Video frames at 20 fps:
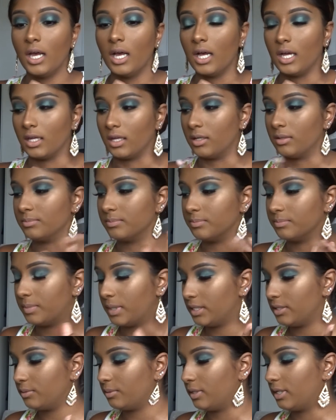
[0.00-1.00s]

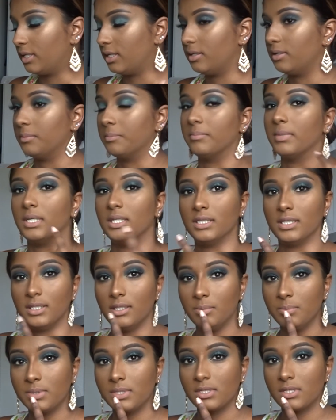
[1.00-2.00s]
By the way, my
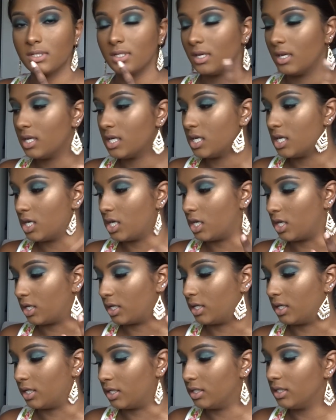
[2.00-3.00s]
lips
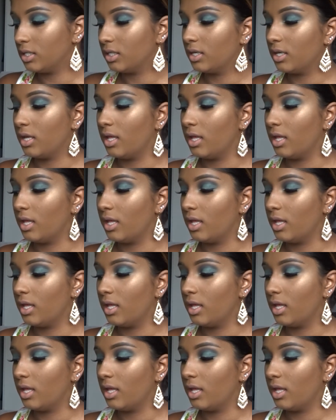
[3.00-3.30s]
are